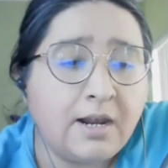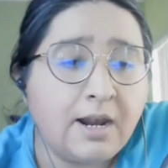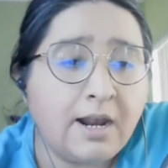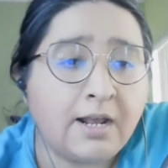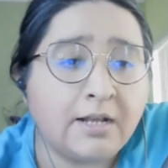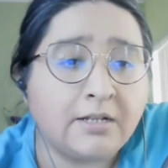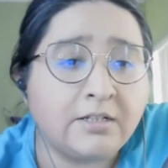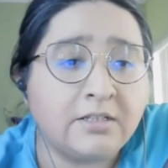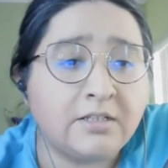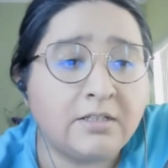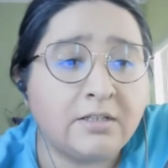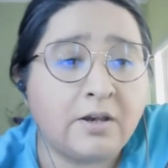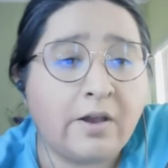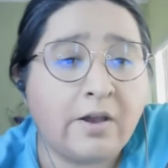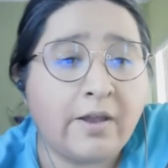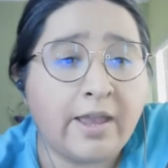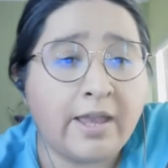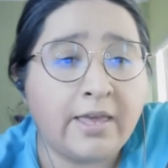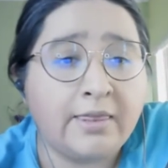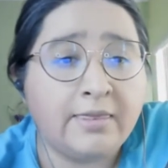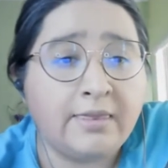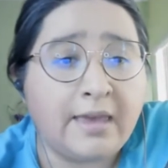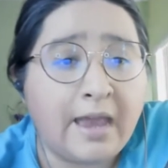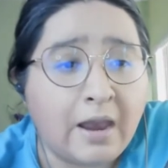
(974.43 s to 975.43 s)
And so
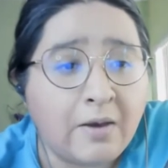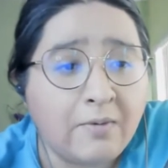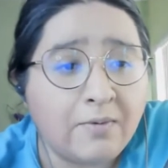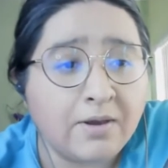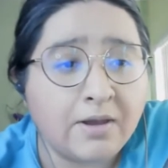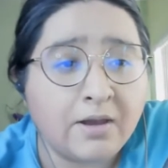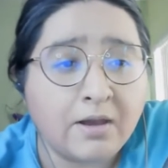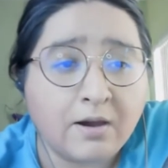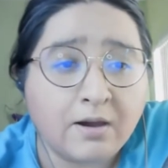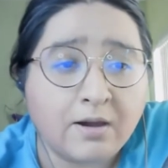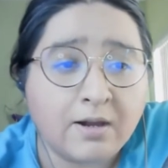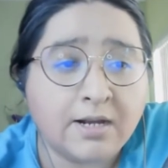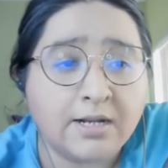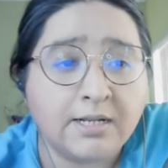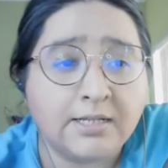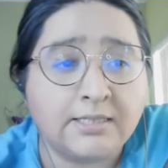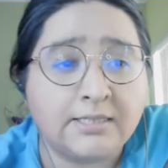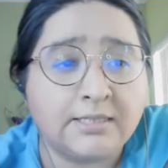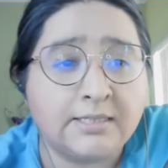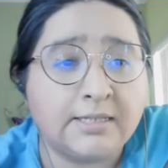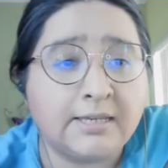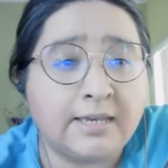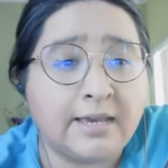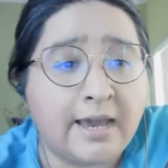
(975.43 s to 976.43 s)
in that
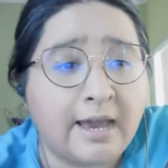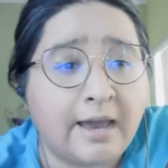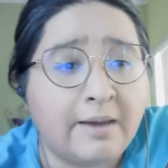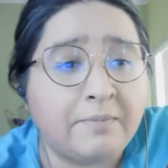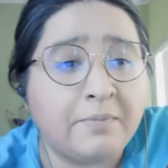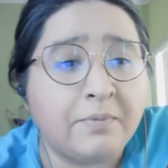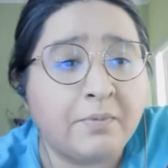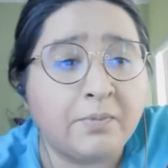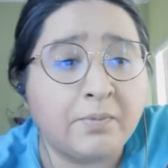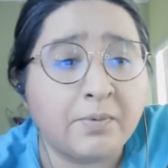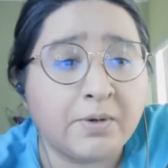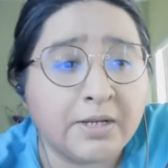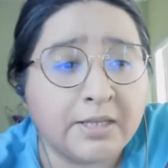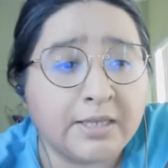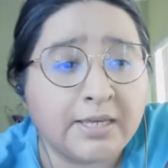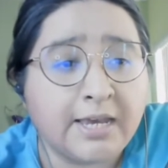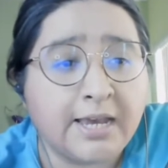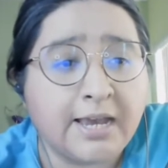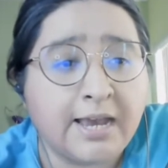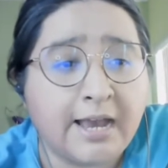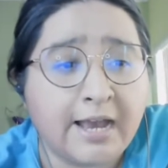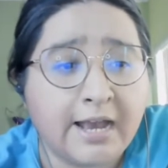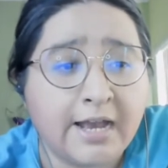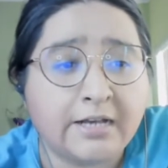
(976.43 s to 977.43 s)
regards, Gap
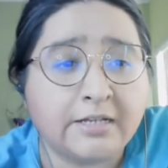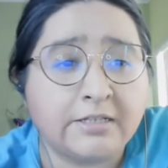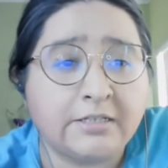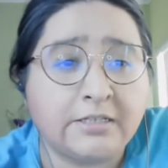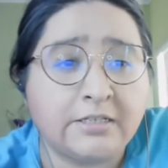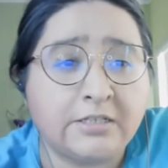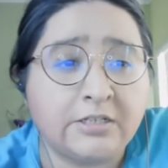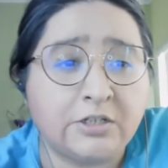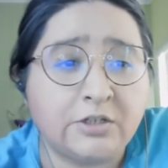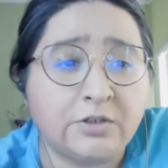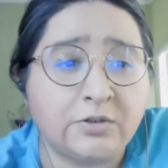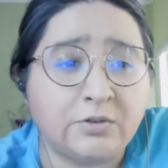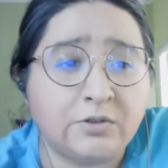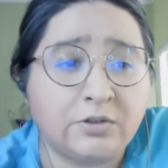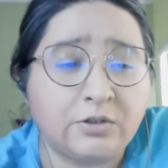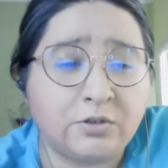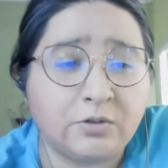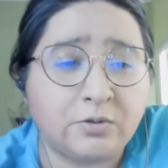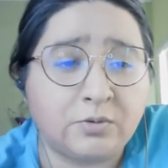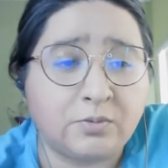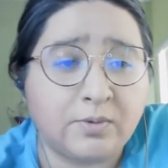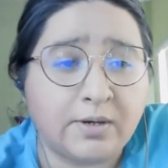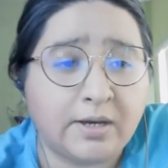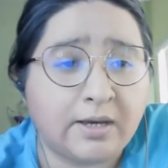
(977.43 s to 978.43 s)
really has to
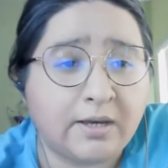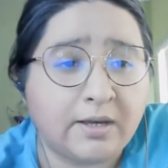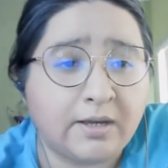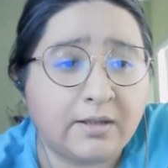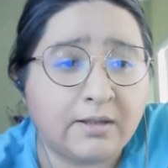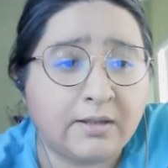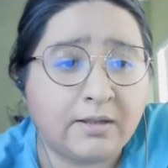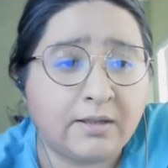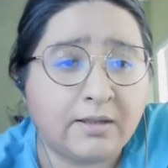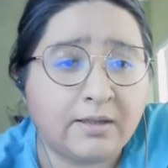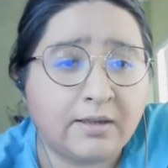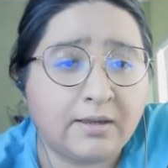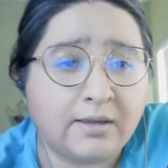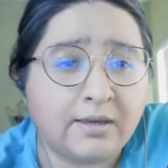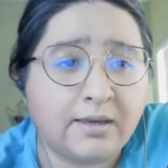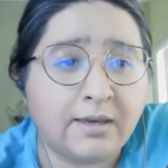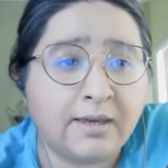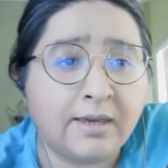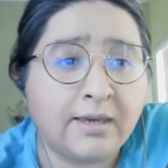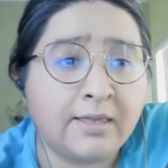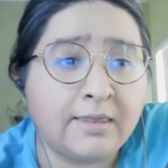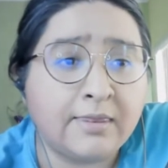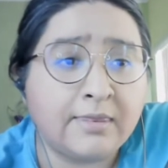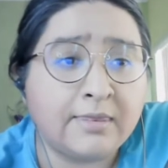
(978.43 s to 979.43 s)
do well
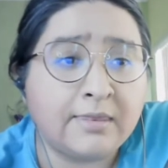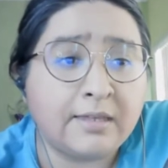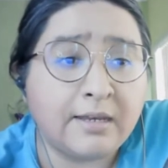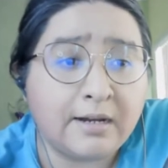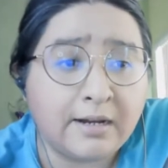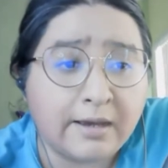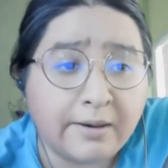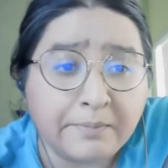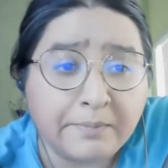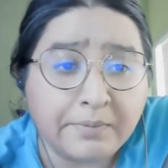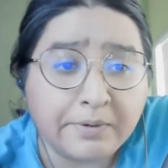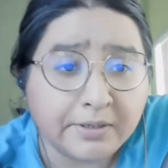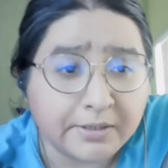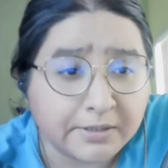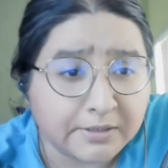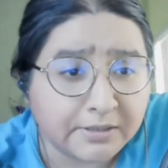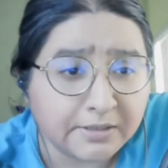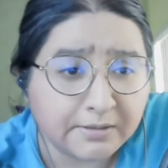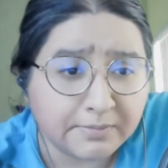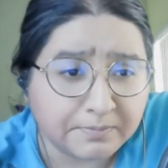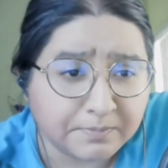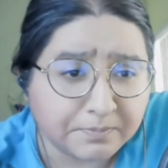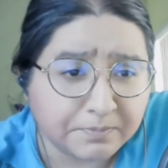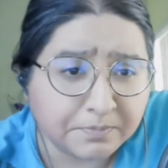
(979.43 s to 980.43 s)
in the
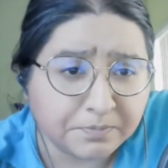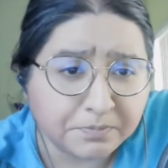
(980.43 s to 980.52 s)
numbers